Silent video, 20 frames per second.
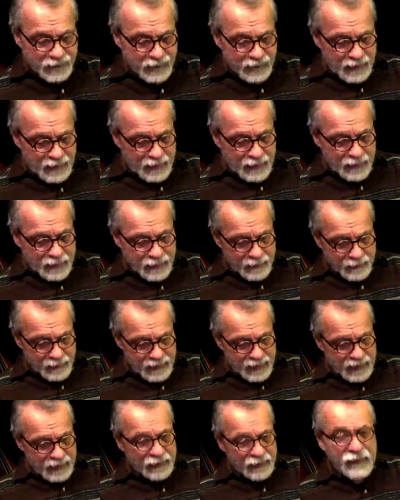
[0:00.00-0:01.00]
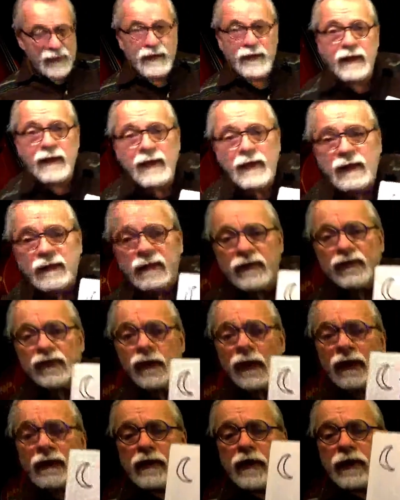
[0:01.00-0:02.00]
and so
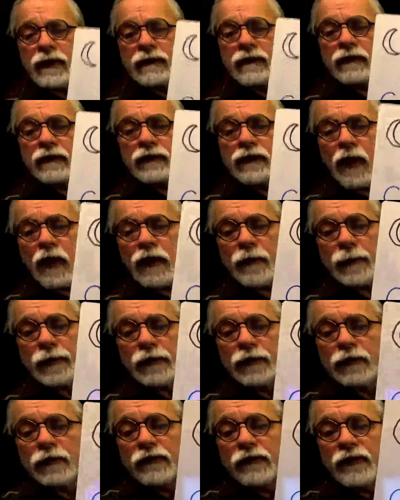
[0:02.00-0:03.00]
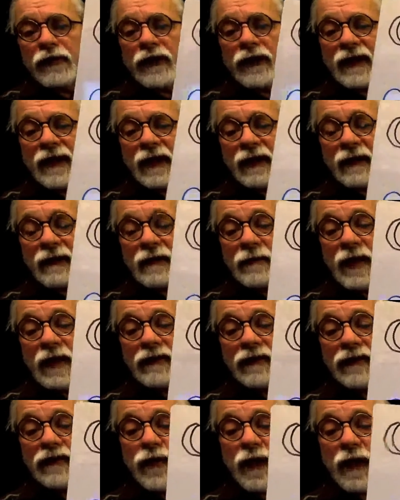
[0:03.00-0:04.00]
I call it the dark blues. And again, you might
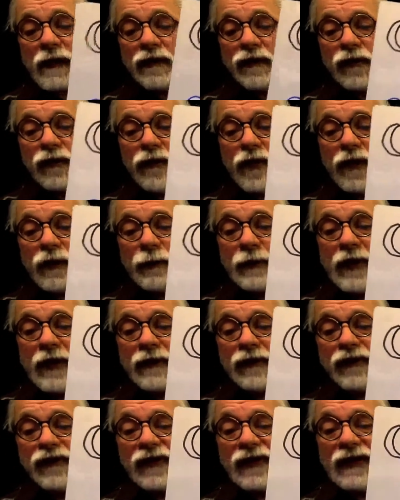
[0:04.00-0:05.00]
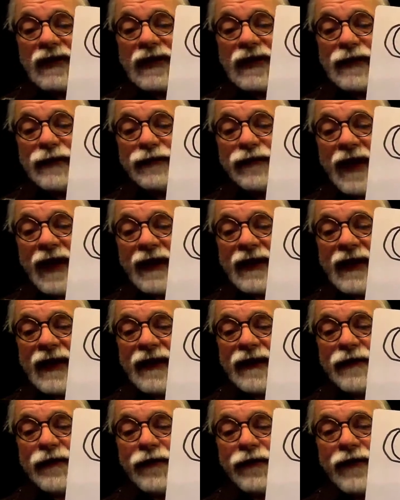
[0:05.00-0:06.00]
just try this if you're at a piano. C, E flat,
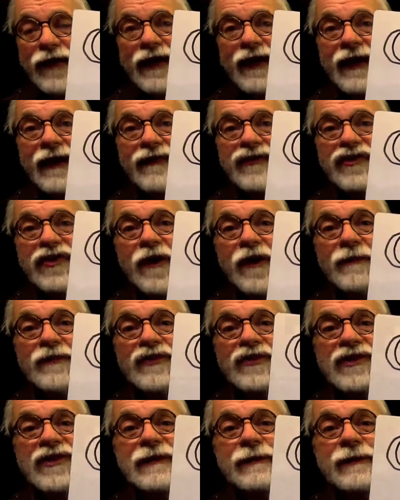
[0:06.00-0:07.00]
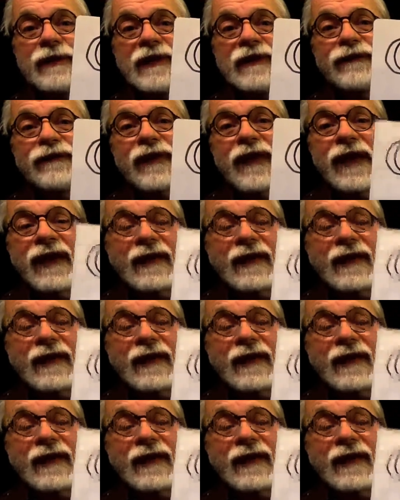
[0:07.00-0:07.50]
F, F sharp, G, B flat,